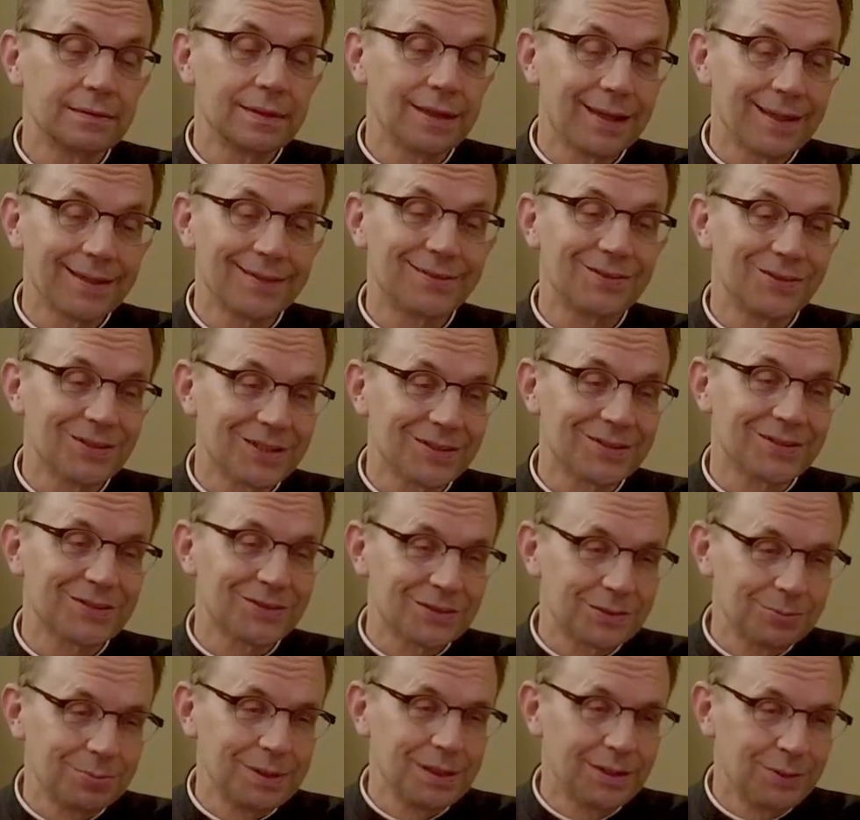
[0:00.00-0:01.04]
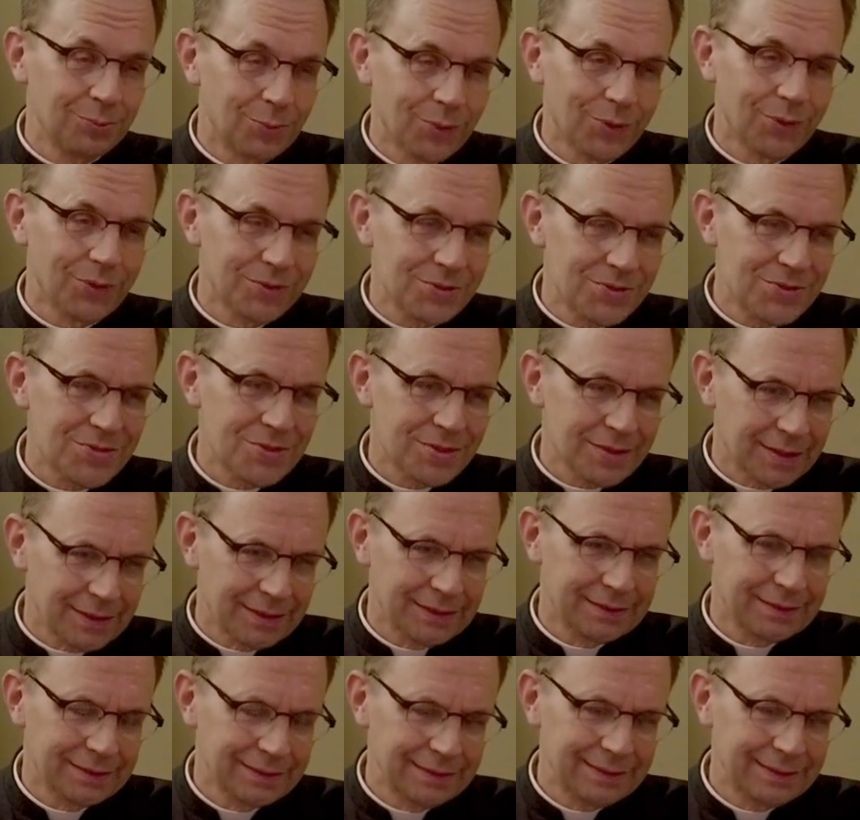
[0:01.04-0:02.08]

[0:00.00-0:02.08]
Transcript: not just sweet words. Eh?